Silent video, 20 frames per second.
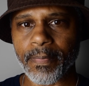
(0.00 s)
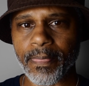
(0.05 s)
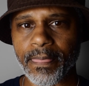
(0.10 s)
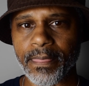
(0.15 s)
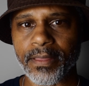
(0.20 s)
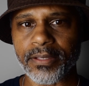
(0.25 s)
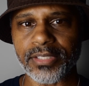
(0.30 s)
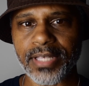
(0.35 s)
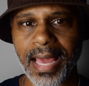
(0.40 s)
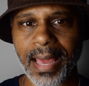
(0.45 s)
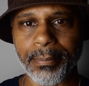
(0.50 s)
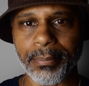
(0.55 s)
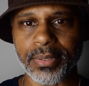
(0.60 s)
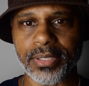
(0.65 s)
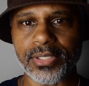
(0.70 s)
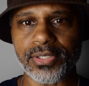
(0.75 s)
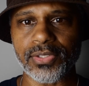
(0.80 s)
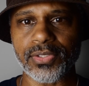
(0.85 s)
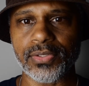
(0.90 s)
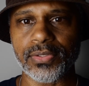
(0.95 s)
This
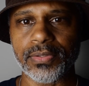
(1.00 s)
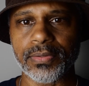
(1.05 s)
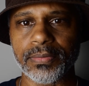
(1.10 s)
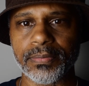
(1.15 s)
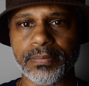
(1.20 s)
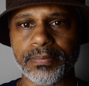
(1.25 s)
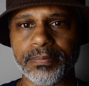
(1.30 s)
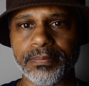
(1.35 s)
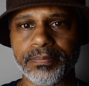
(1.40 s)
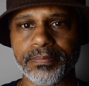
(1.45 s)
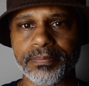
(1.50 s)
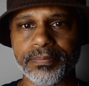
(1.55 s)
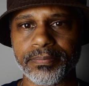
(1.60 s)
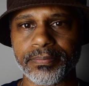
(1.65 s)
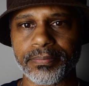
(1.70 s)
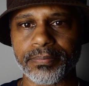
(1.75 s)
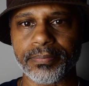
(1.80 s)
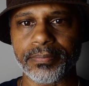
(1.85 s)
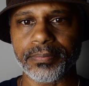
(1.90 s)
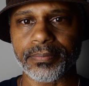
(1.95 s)
happens
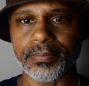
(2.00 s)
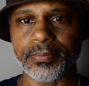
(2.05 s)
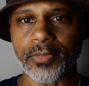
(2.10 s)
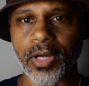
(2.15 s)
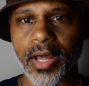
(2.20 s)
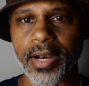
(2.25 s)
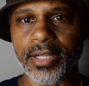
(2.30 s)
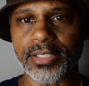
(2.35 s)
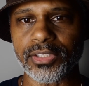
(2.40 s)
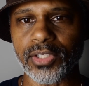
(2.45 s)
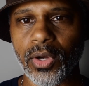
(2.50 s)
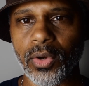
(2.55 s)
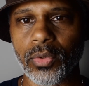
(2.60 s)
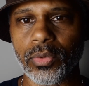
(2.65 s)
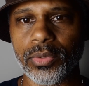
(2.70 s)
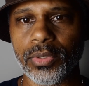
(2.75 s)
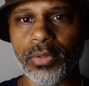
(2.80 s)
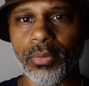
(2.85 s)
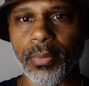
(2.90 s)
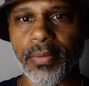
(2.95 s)
on its
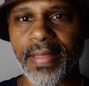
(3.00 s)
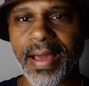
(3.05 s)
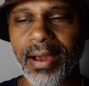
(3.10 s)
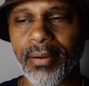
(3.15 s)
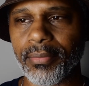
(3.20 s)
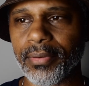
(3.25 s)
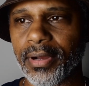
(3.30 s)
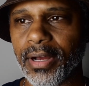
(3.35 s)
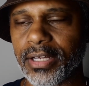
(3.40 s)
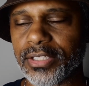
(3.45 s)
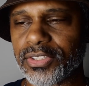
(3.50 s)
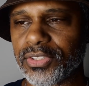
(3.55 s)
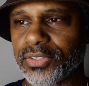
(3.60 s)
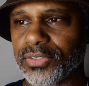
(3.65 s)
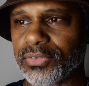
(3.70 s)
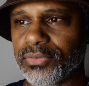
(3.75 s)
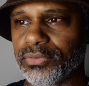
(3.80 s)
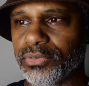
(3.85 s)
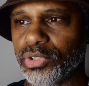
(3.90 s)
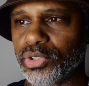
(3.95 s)
own without
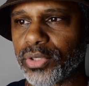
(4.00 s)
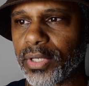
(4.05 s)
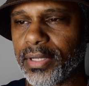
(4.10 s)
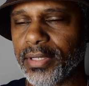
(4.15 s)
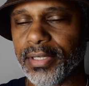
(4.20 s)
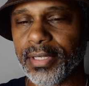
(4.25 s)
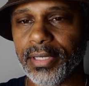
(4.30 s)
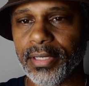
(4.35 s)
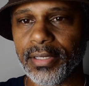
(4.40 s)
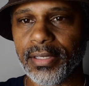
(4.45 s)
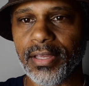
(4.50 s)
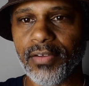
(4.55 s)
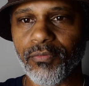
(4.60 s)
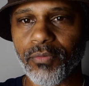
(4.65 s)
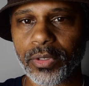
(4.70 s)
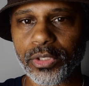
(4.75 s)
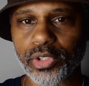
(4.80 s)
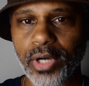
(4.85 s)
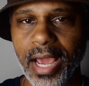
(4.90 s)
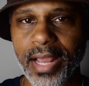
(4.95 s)
us. If
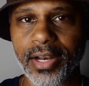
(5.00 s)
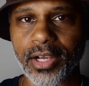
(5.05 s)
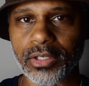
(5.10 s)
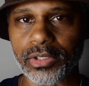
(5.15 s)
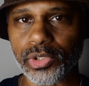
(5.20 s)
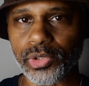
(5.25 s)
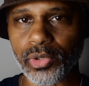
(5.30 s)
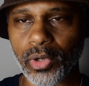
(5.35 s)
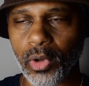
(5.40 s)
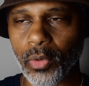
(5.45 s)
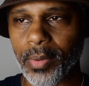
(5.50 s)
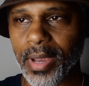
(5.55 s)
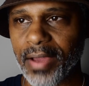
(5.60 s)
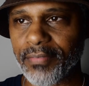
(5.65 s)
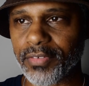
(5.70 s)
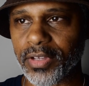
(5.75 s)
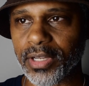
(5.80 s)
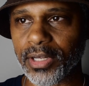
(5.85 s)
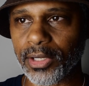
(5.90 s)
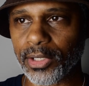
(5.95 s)
we're trying to control, we have
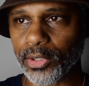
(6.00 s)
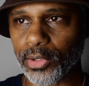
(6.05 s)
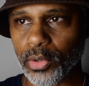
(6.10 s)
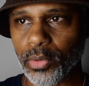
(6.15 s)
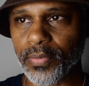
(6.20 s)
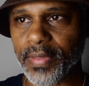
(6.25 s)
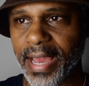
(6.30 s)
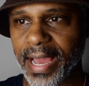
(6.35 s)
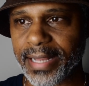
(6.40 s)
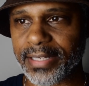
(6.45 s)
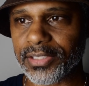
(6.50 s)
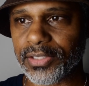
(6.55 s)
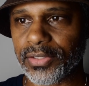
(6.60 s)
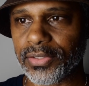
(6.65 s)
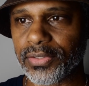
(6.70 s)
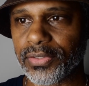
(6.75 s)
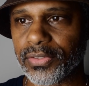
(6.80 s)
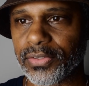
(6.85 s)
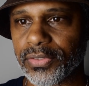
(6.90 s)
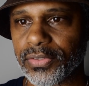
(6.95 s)
to include that
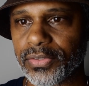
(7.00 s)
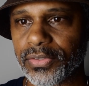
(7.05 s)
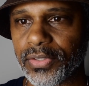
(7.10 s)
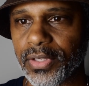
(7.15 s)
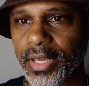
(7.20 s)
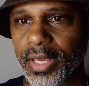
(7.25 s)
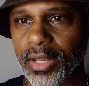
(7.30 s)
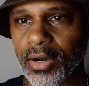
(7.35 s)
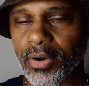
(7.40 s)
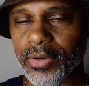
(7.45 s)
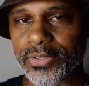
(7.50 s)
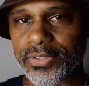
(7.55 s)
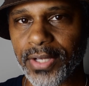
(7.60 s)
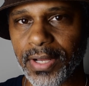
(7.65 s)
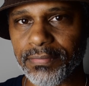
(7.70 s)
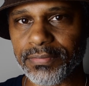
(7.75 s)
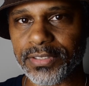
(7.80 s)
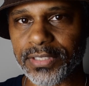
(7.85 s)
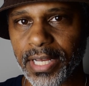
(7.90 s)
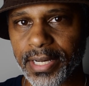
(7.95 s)
in our
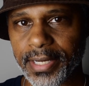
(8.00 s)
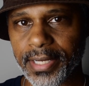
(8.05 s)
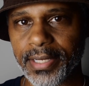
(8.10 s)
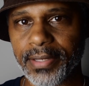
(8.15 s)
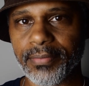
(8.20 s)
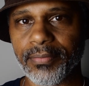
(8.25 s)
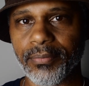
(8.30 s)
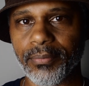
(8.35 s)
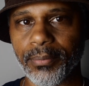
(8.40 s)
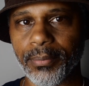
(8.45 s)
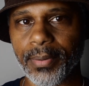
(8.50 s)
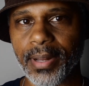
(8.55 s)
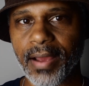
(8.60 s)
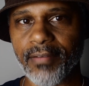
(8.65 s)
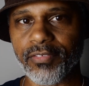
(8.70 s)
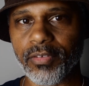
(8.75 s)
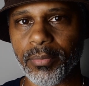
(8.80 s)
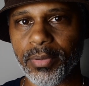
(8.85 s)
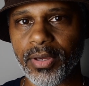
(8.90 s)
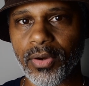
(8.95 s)
self-study. We have
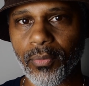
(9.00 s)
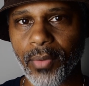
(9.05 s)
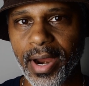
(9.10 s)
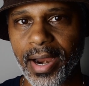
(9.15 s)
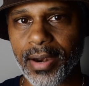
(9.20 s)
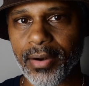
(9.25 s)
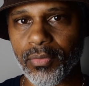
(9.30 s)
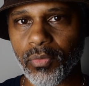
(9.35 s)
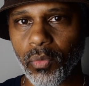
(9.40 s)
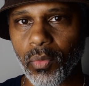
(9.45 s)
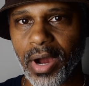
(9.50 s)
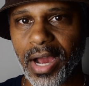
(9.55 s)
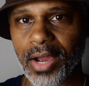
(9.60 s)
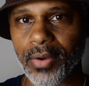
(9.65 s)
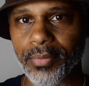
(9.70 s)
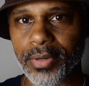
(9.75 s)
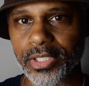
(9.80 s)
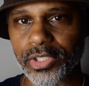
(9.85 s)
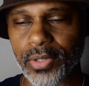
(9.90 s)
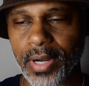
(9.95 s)
to be aware why
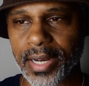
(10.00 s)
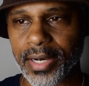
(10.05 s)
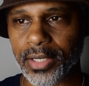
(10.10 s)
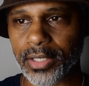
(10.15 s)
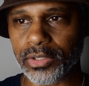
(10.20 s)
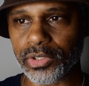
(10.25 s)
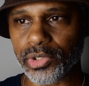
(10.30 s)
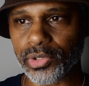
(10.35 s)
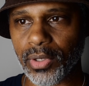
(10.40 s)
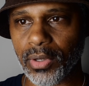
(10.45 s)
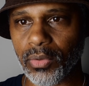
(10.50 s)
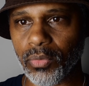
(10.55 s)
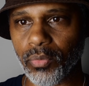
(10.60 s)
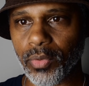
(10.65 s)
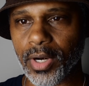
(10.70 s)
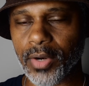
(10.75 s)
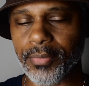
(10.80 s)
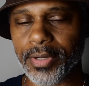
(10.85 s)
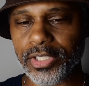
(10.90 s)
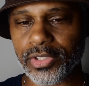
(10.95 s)
we're trying to control.
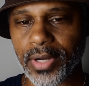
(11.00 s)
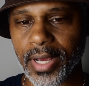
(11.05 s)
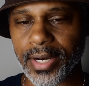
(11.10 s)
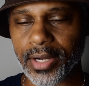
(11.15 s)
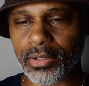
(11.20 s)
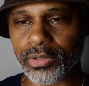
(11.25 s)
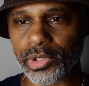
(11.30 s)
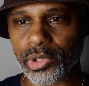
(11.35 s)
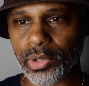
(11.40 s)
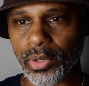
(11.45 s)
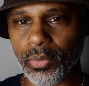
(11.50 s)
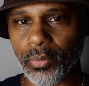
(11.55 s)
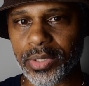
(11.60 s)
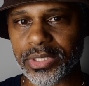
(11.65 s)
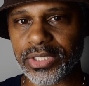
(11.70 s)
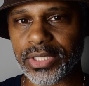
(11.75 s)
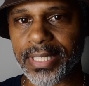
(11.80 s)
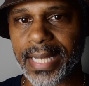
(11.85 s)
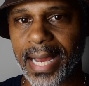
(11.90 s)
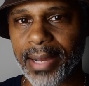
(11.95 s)
What are we trying to control?
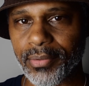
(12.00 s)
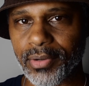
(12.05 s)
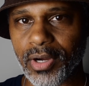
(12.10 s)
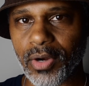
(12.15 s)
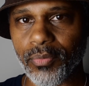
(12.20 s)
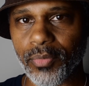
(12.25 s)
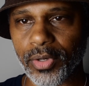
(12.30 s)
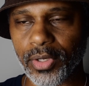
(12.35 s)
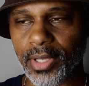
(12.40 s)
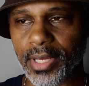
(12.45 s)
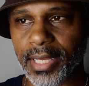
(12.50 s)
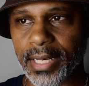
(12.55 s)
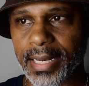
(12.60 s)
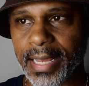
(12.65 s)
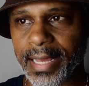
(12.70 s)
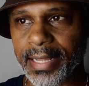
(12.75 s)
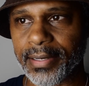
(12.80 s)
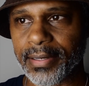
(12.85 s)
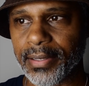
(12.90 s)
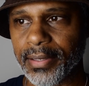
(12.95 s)
What's the outcome we're looking
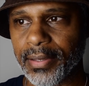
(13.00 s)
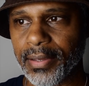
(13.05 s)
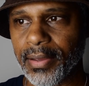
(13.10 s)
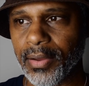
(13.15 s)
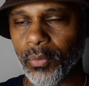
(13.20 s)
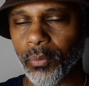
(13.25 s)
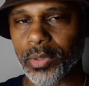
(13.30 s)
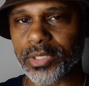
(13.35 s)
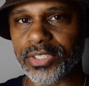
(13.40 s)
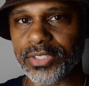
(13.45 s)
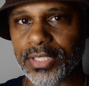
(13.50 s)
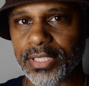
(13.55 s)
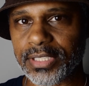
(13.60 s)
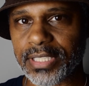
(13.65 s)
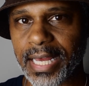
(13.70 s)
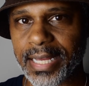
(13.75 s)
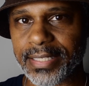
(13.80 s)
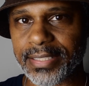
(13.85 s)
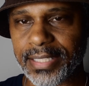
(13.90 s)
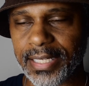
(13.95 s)
at? What's this
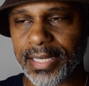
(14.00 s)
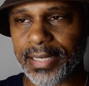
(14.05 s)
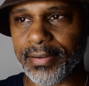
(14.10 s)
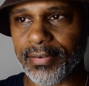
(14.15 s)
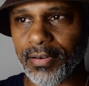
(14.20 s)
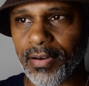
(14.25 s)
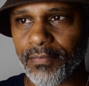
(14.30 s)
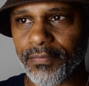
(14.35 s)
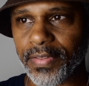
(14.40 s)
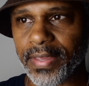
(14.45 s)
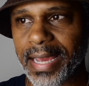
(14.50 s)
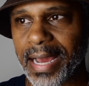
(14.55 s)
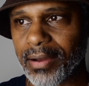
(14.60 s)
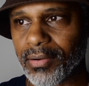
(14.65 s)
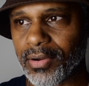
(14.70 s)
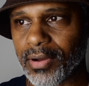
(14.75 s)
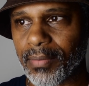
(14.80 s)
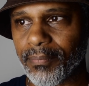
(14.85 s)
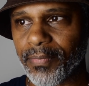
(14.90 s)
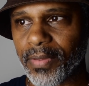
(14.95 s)
idea of the
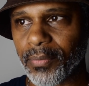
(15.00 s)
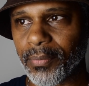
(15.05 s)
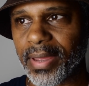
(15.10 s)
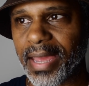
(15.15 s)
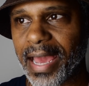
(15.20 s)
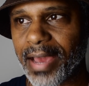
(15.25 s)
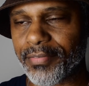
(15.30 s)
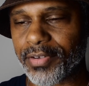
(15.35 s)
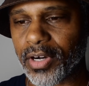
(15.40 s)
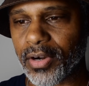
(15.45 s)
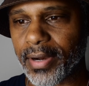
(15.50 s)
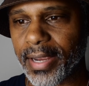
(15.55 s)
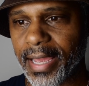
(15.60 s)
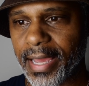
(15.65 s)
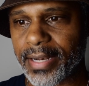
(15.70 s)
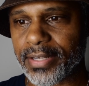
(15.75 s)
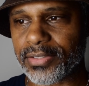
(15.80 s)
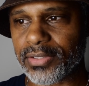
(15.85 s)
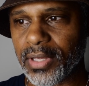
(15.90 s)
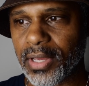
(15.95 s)
outcome that we have in our
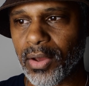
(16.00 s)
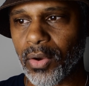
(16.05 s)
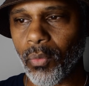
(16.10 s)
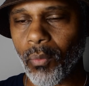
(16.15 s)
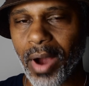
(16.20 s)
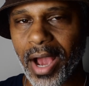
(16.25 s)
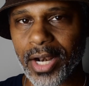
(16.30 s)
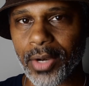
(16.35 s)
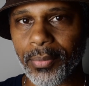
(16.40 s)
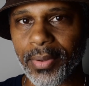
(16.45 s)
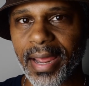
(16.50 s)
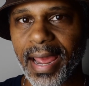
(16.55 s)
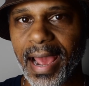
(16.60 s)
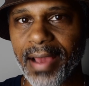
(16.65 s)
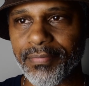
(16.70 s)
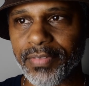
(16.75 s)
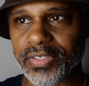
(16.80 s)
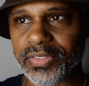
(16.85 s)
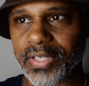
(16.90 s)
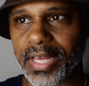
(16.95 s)
heads? Why do we
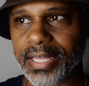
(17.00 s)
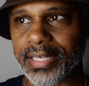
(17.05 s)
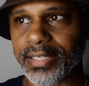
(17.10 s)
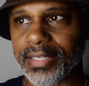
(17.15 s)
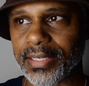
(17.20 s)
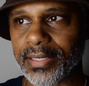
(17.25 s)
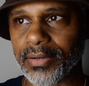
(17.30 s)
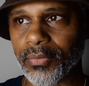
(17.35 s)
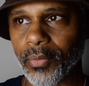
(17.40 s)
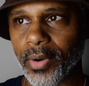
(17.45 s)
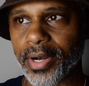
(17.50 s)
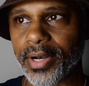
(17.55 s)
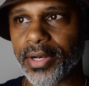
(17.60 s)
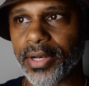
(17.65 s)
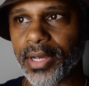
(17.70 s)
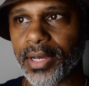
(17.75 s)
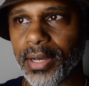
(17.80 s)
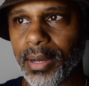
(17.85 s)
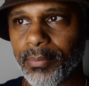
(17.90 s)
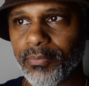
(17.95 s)
have this idea? Where did
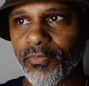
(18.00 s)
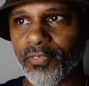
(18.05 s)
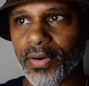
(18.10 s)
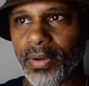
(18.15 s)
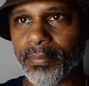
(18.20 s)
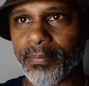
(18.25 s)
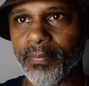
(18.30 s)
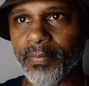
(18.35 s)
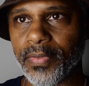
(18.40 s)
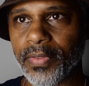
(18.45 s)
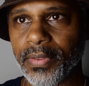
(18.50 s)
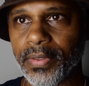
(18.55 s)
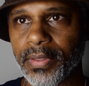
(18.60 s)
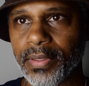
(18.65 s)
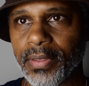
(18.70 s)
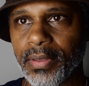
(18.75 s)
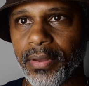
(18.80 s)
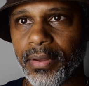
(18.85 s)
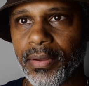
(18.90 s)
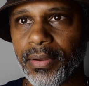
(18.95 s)
it come from?
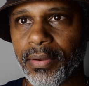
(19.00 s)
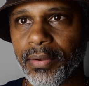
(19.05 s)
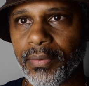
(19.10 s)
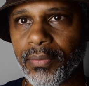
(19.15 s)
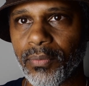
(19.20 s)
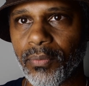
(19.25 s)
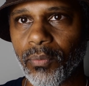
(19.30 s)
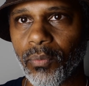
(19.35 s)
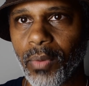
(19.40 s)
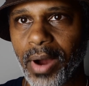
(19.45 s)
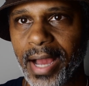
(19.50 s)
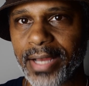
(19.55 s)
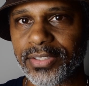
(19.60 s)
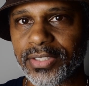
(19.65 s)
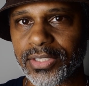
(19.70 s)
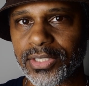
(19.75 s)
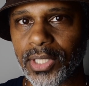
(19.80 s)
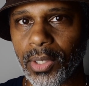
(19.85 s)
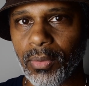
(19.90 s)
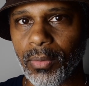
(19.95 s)
Why is it
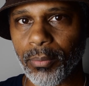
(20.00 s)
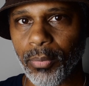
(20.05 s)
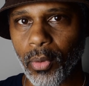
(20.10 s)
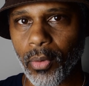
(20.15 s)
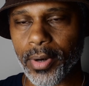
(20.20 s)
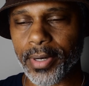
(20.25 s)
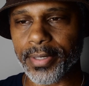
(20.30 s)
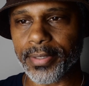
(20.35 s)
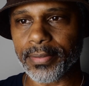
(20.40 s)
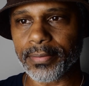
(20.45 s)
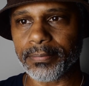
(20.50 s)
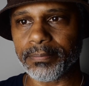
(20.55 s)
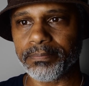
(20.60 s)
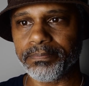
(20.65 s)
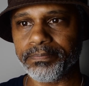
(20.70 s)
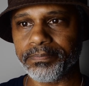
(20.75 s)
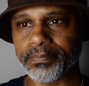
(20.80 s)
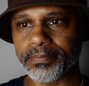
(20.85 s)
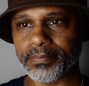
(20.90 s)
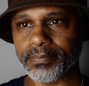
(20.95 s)
so important?
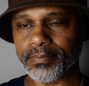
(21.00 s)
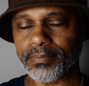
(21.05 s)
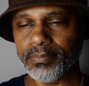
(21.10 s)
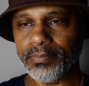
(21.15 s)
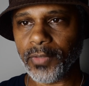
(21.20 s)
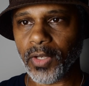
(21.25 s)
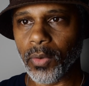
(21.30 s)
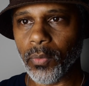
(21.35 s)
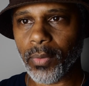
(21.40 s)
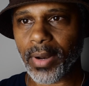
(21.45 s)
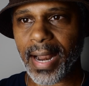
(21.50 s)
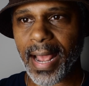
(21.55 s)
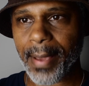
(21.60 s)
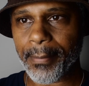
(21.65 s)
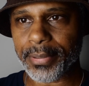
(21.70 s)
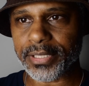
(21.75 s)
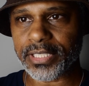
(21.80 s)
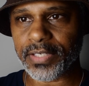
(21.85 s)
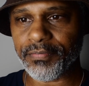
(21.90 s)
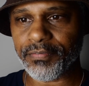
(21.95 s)
What
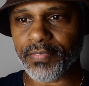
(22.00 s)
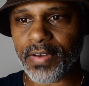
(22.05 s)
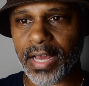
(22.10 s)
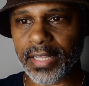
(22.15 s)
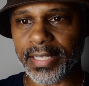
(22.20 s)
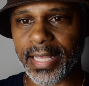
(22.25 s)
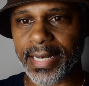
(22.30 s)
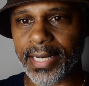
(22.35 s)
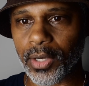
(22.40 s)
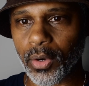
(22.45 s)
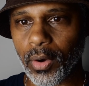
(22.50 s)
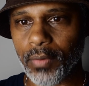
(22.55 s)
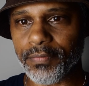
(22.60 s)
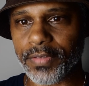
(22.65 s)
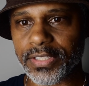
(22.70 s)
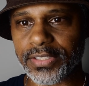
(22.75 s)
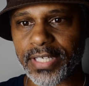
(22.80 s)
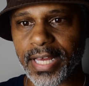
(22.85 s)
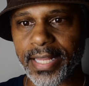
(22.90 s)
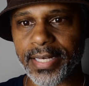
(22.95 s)
happens if I let go of
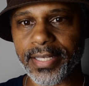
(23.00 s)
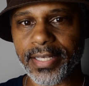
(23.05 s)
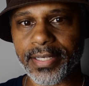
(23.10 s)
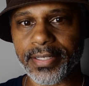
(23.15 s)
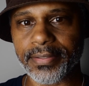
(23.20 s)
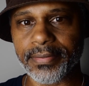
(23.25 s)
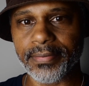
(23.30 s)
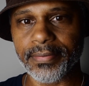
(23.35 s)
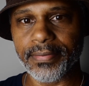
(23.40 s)
this idea?